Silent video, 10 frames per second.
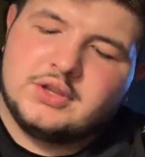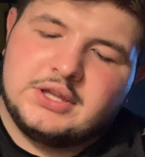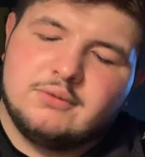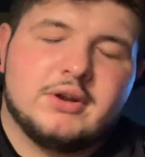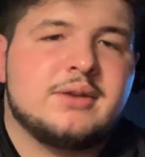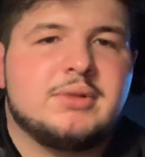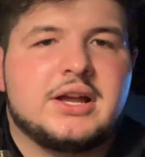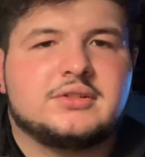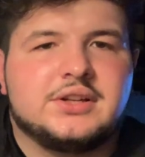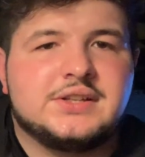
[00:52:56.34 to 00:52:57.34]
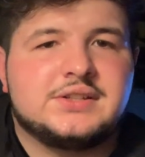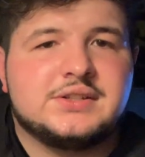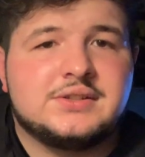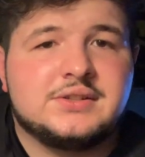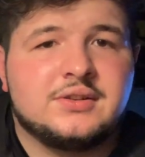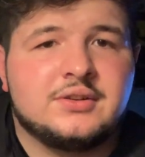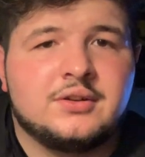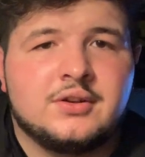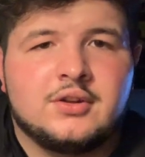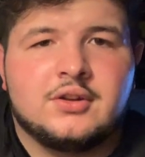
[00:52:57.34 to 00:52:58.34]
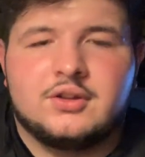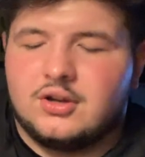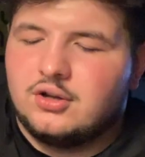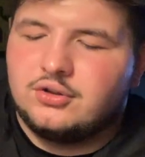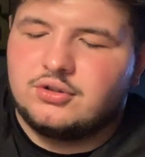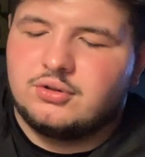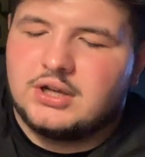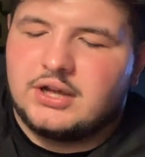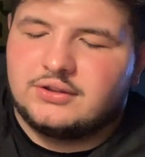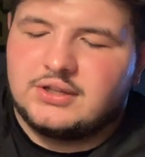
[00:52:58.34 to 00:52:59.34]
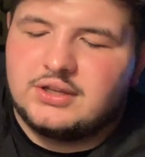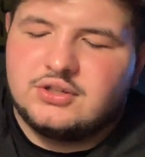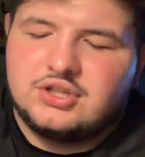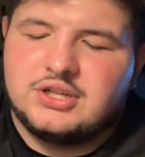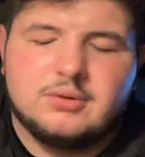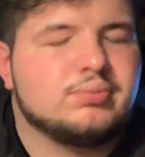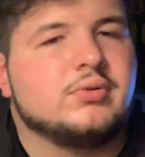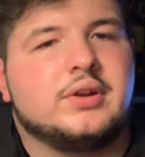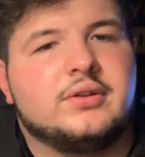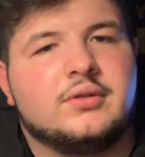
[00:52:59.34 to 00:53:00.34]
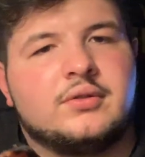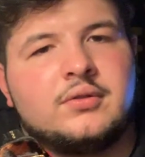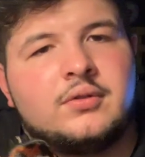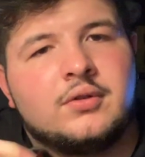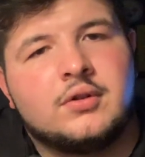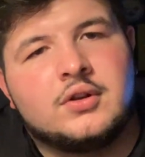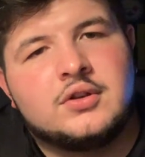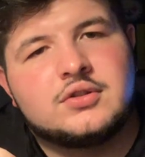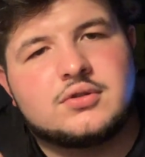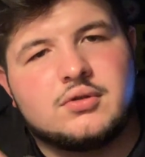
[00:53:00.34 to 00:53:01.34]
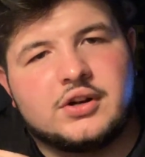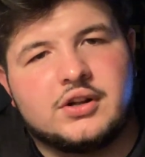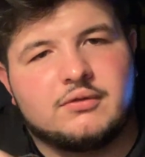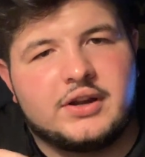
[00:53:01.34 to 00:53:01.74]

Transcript: the red and black laces. You got the cheetah print, sort of